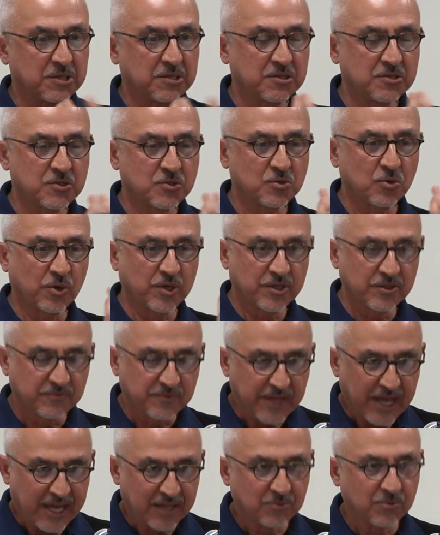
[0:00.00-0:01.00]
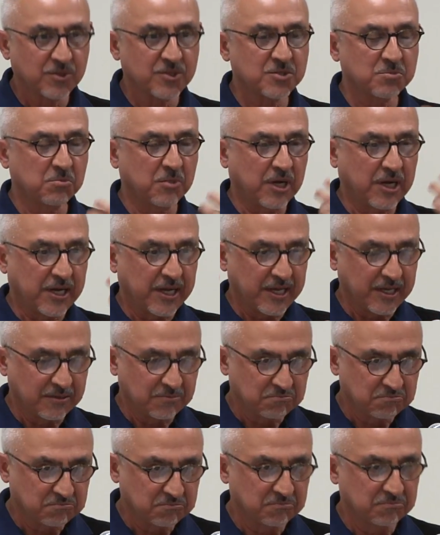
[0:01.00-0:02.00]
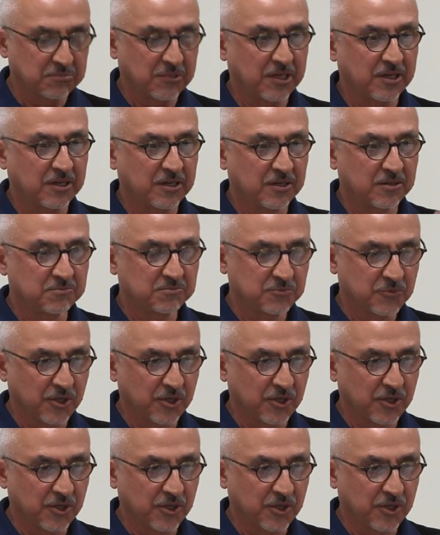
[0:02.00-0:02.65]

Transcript: sort of that was my uh,